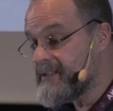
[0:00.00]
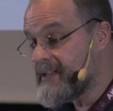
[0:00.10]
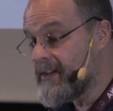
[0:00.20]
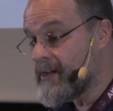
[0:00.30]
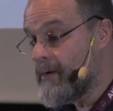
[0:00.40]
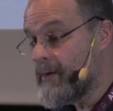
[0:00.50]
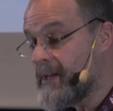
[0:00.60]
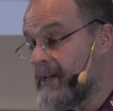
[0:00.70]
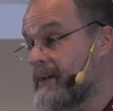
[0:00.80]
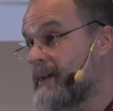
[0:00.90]
is
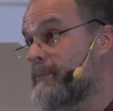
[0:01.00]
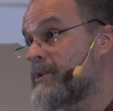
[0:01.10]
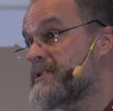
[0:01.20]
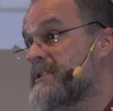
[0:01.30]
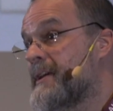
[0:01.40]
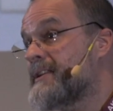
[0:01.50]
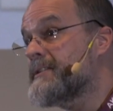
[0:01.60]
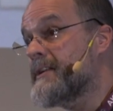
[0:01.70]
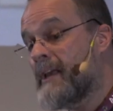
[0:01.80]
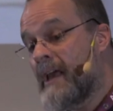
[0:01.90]
undergoing in, in, emergency
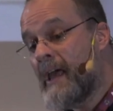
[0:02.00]
medicine.